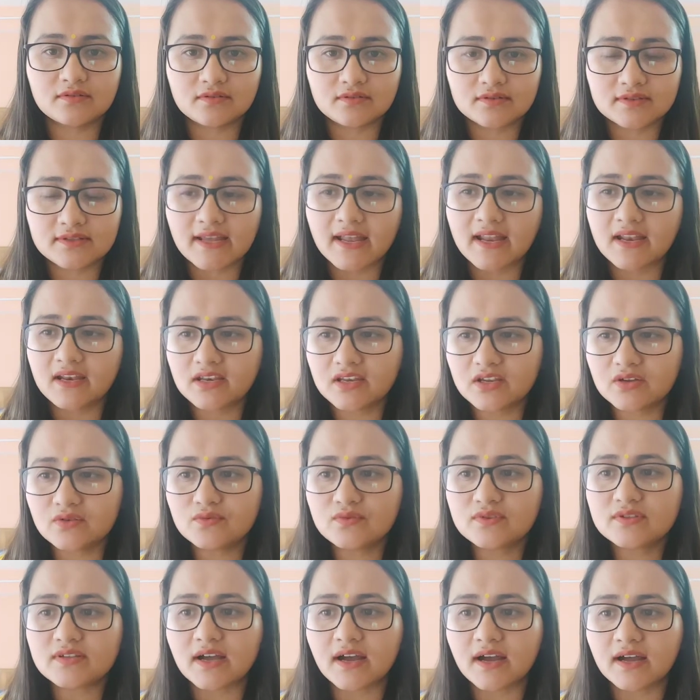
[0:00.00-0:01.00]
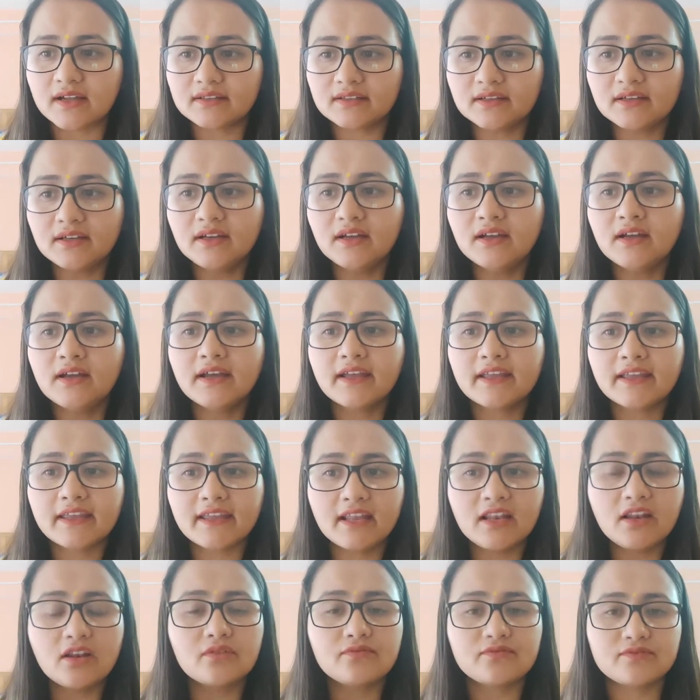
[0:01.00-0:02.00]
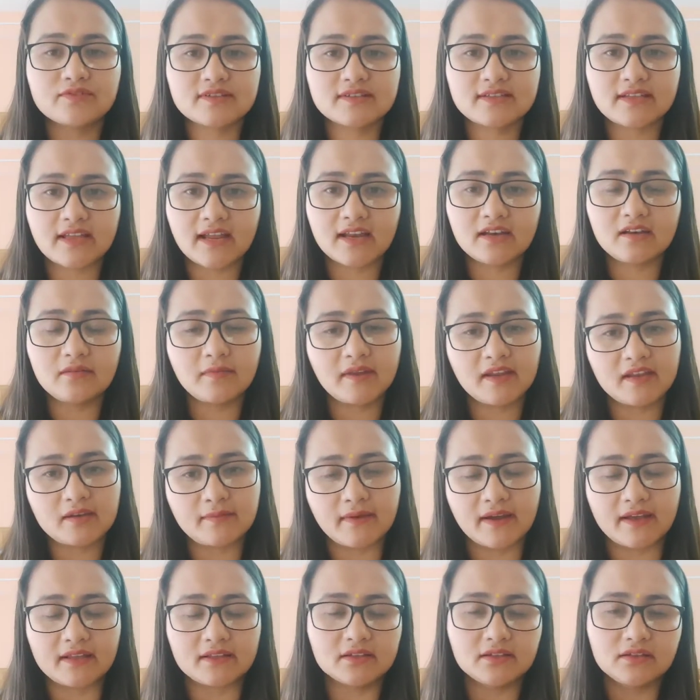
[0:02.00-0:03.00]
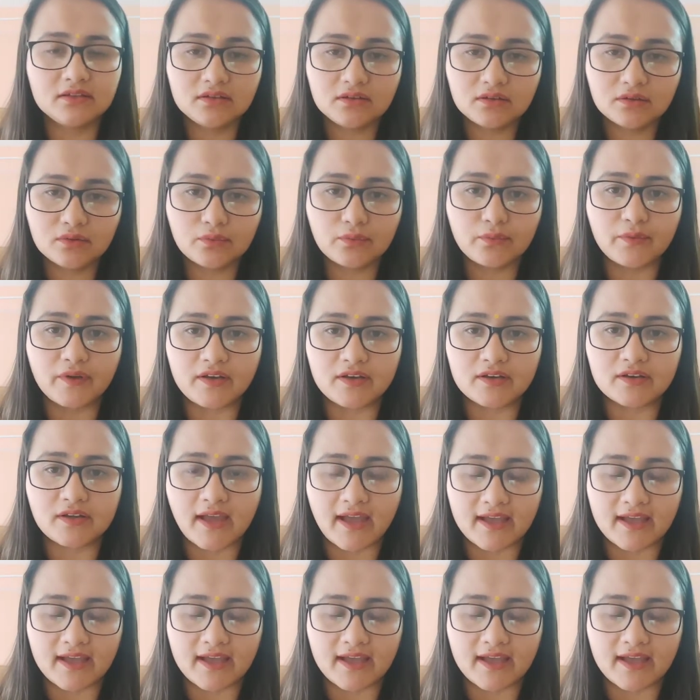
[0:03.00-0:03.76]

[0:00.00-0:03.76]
Sand dunes are the hill of sand made by the wind.